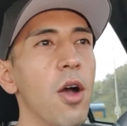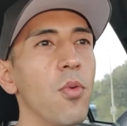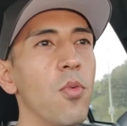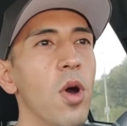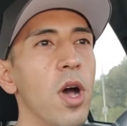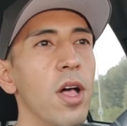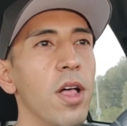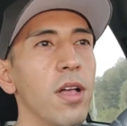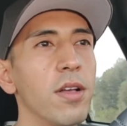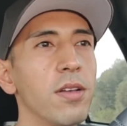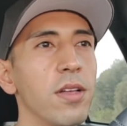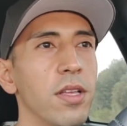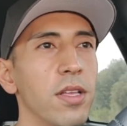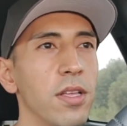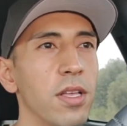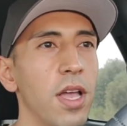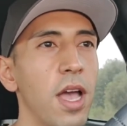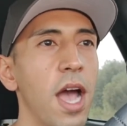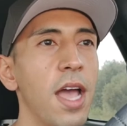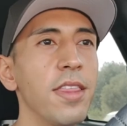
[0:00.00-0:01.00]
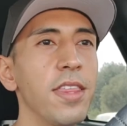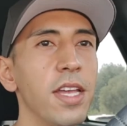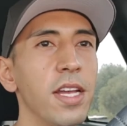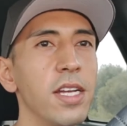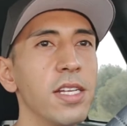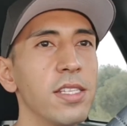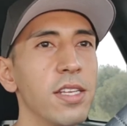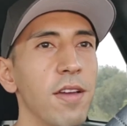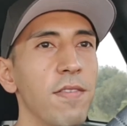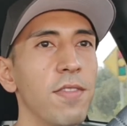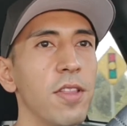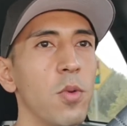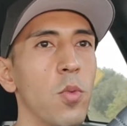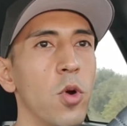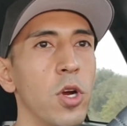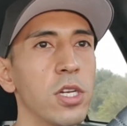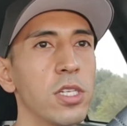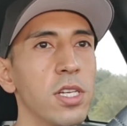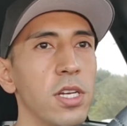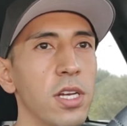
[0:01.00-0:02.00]
well, I think because I've
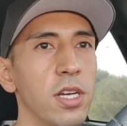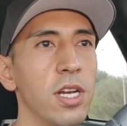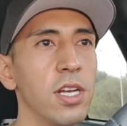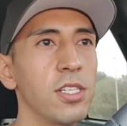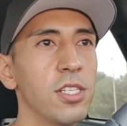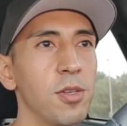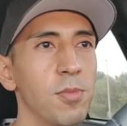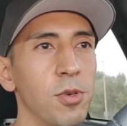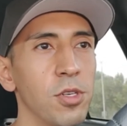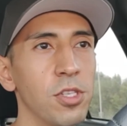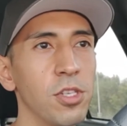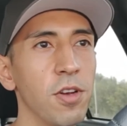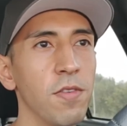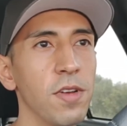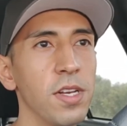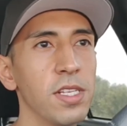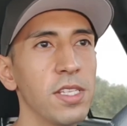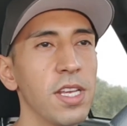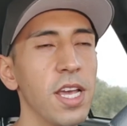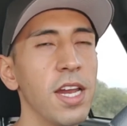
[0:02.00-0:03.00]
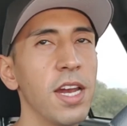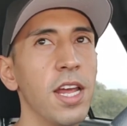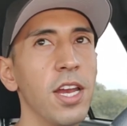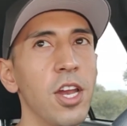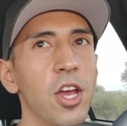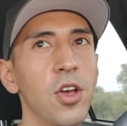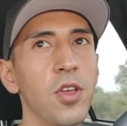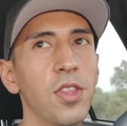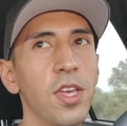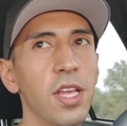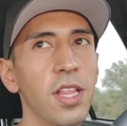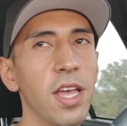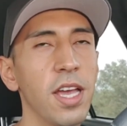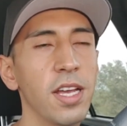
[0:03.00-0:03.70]
worked in a customer service and I know that,